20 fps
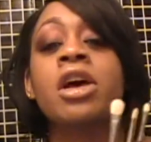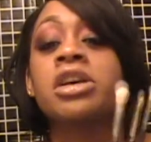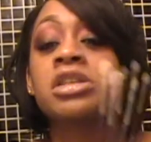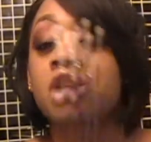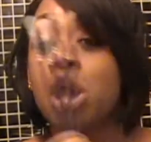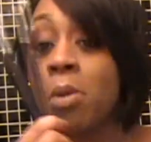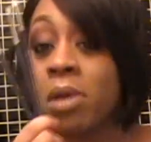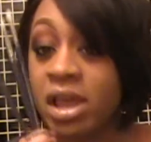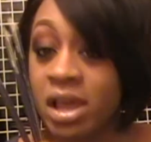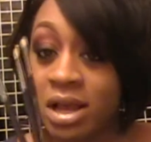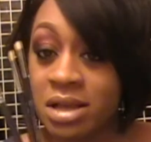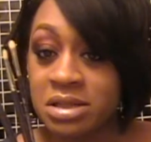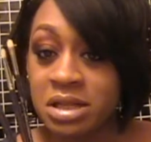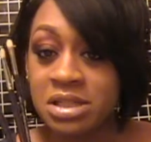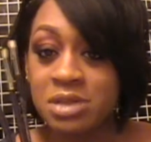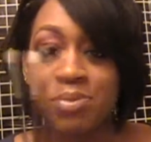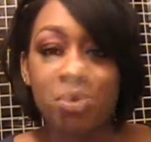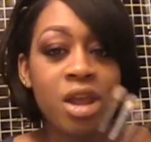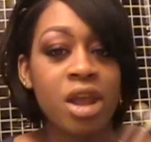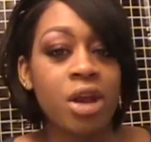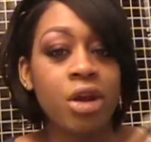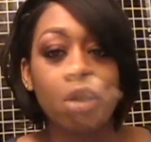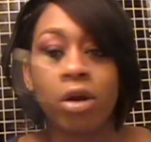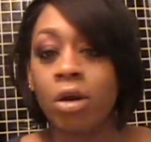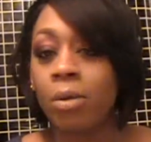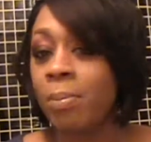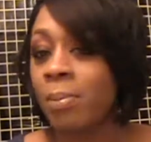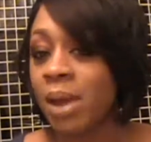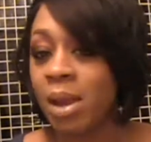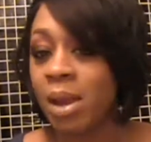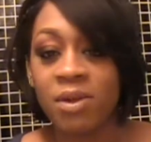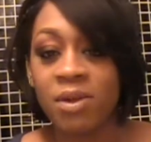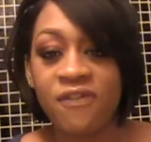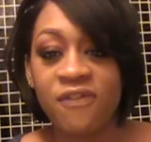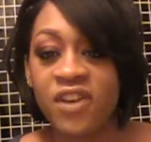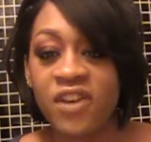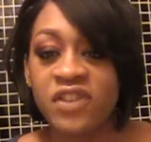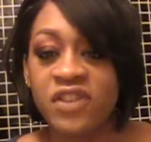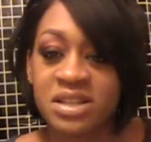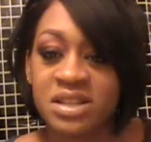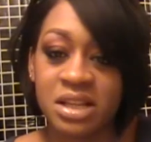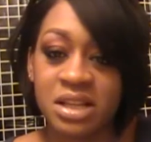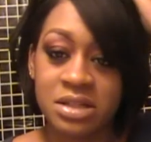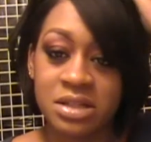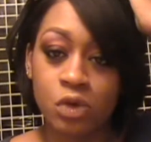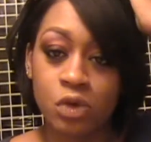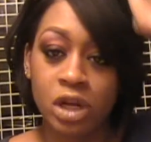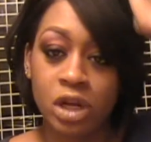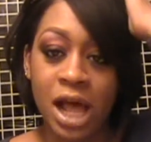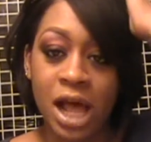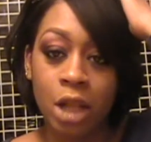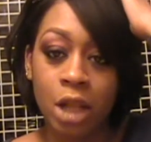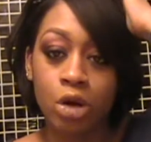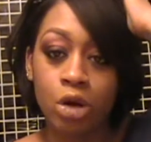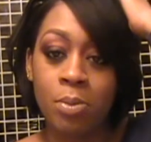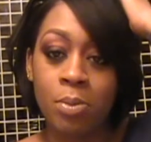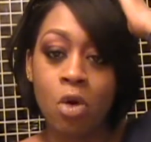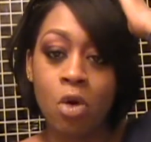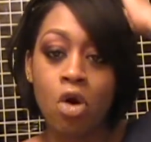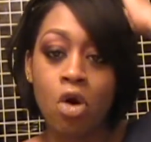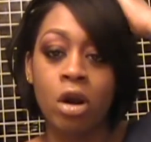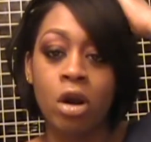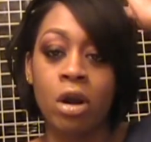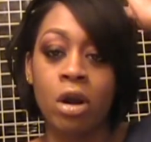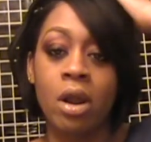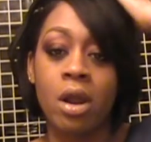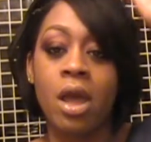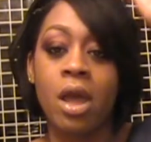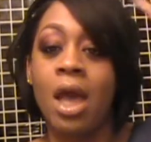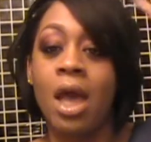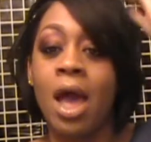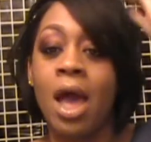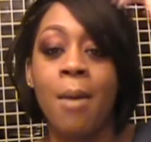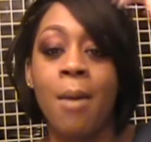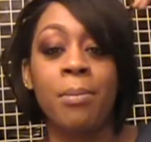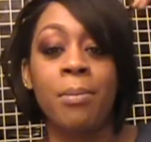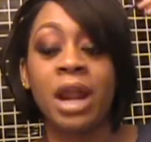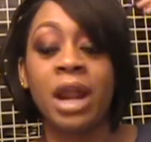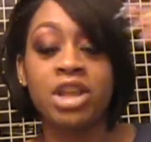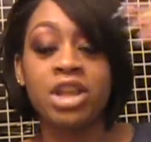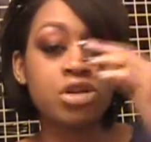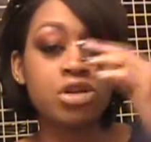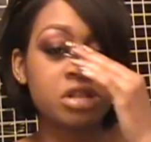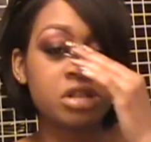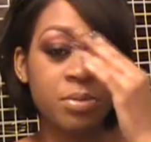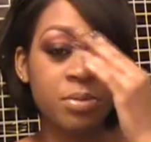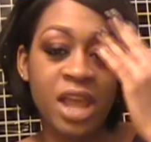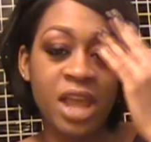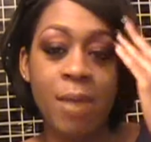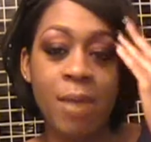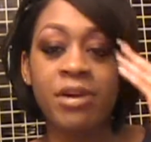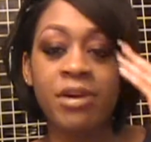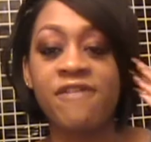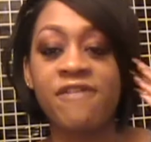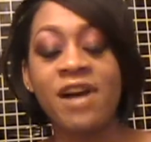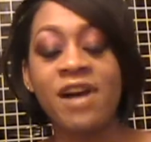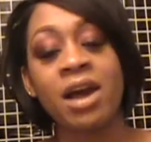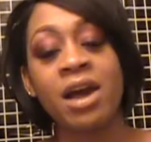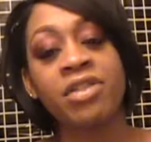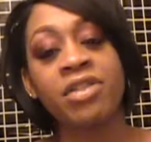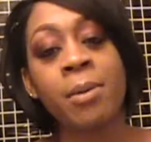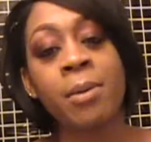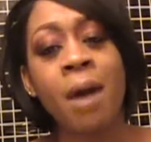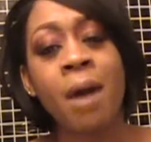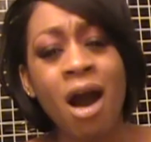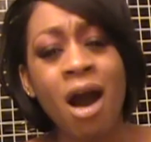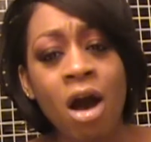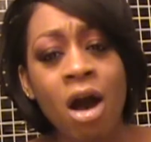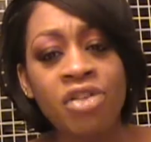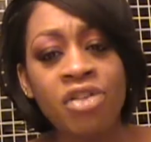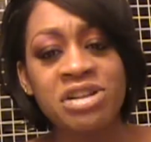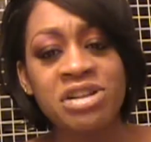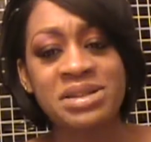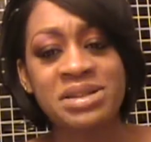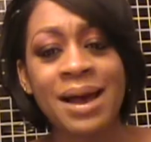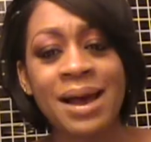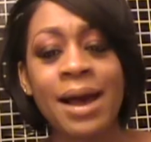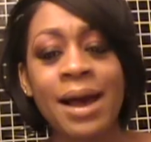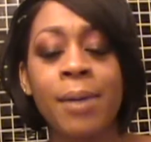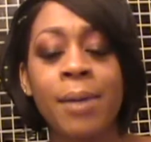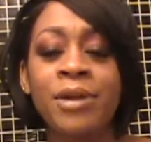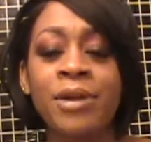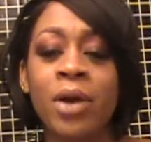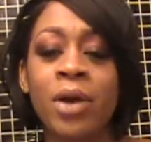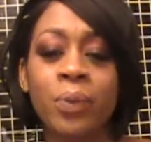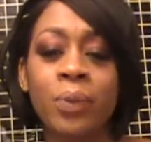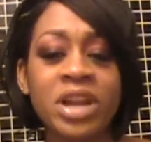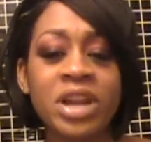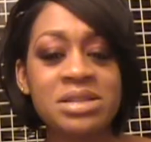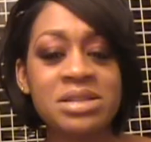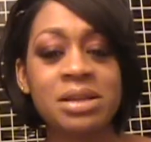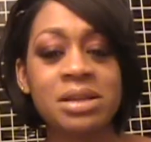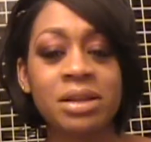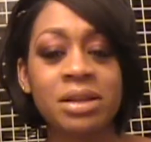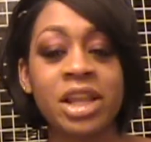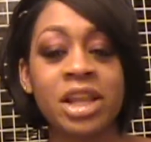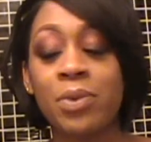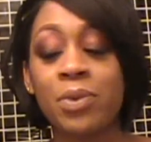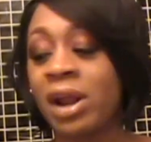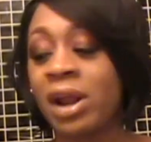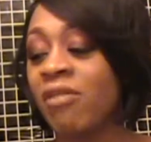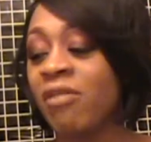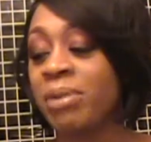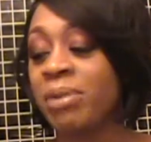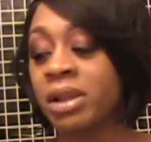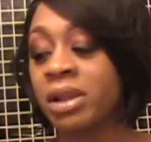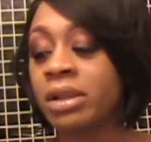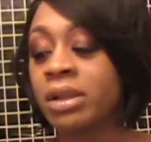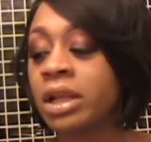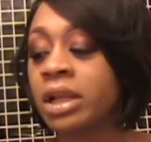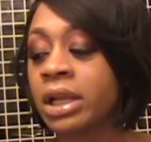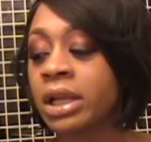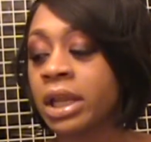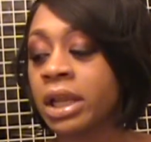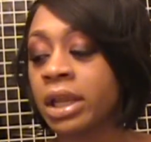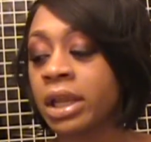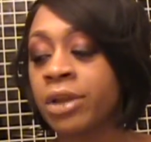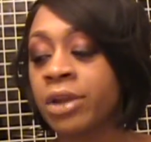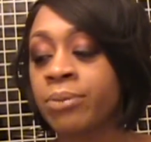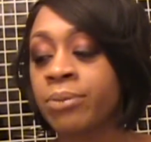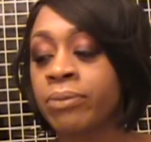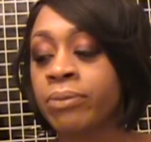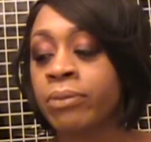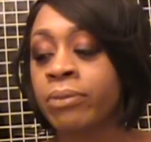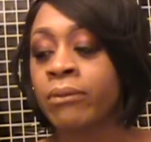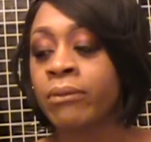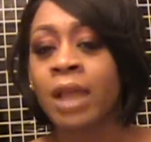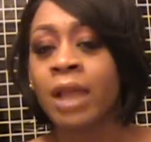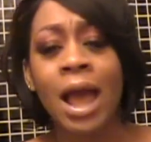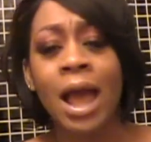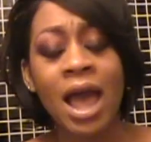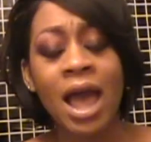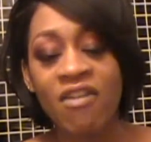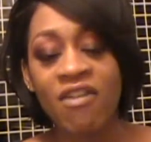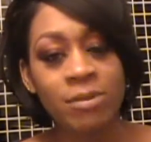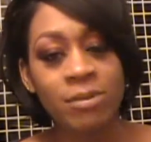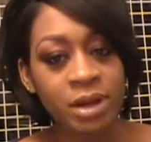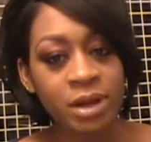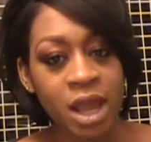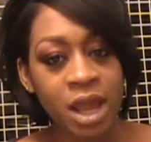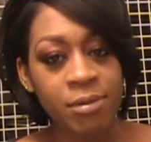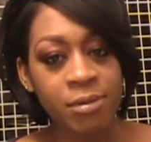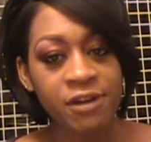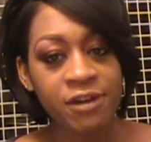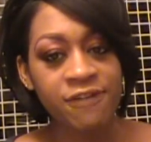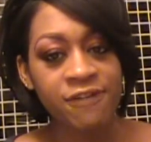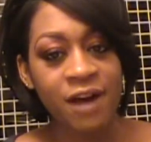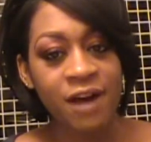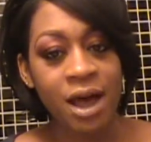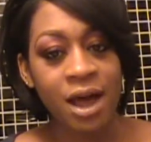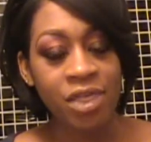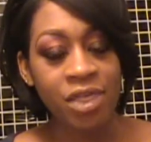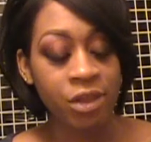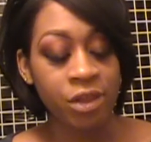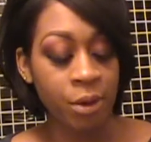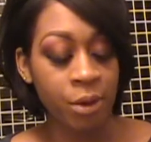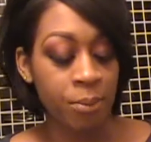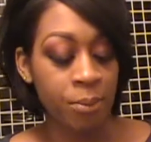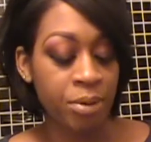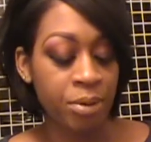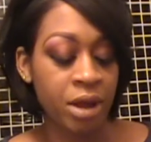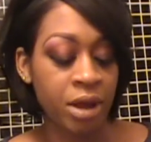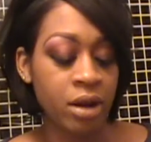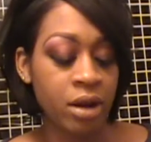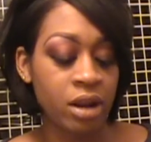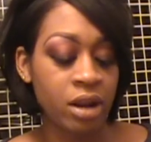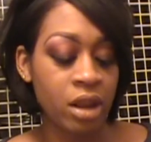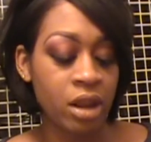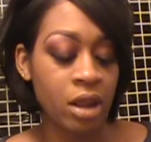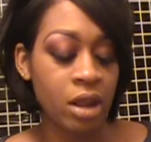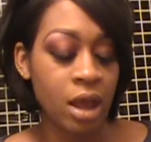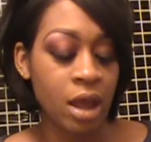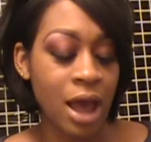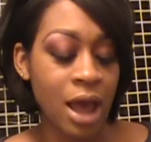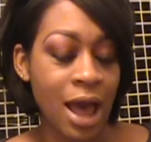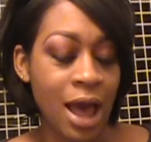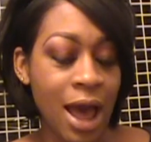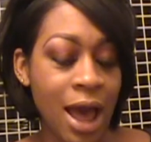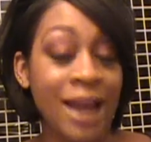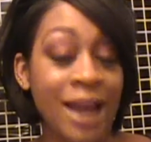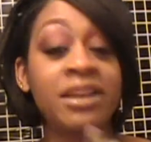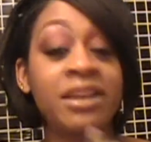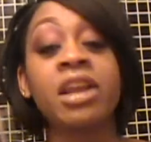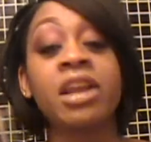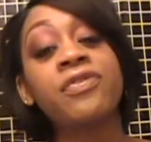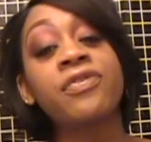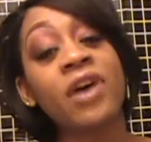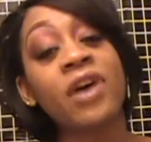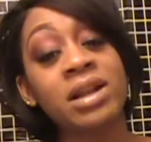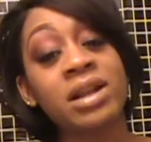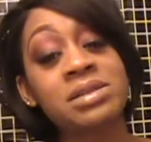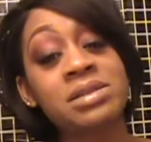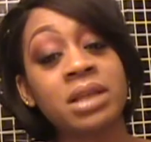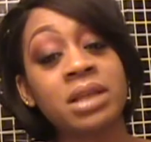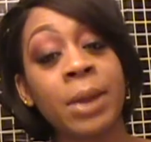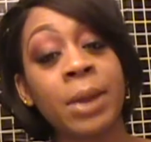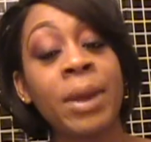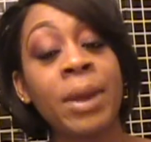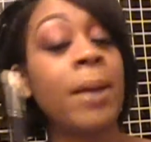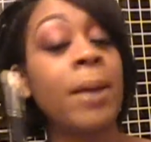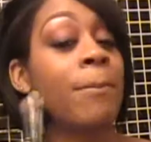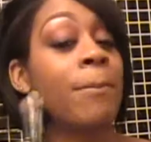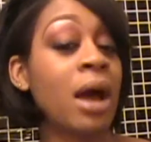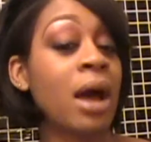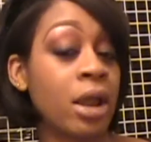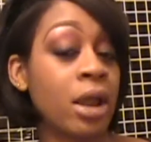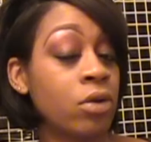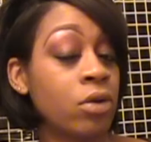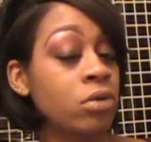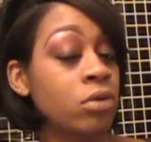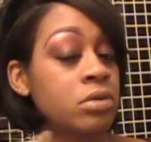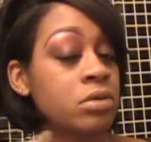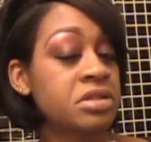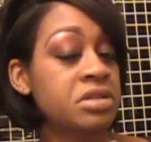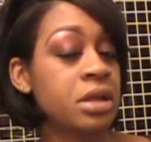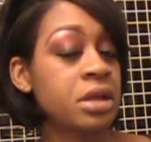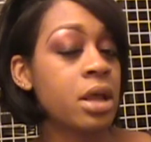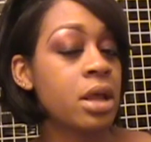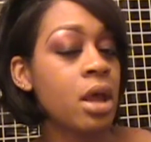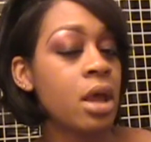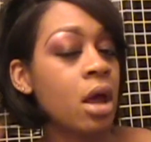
So because it's bigger, maybe 50 cents to $1 more, but I used to be able to find them all the time. Now recently when I've been looking, I haven't been able to find them, but I did find some at Michael's